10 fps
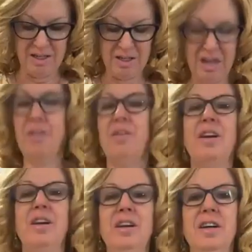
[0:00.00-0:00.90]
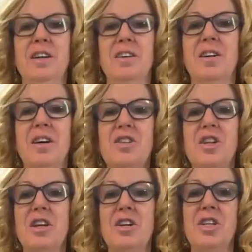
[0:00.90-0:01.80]
So how are you? I'll
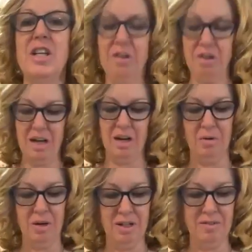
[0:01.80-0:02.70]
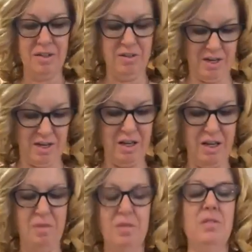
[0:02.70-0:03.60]
try to shout out while I'm doing
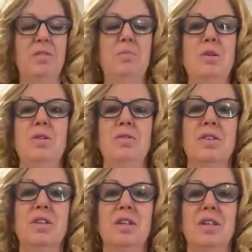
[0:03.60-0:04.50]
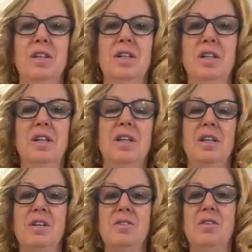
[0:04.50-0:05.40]
it. Ooh, beautiful.
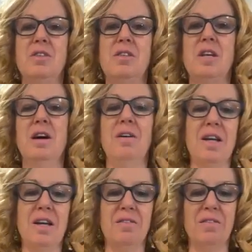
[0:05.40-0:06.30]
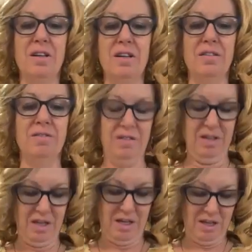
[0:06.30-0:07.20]
So this is how I get rid of
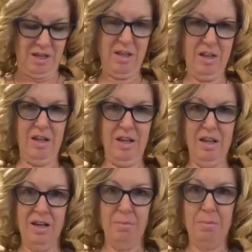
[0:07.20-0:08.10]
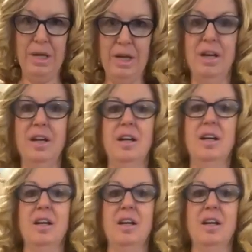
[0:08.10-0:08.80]
the pit.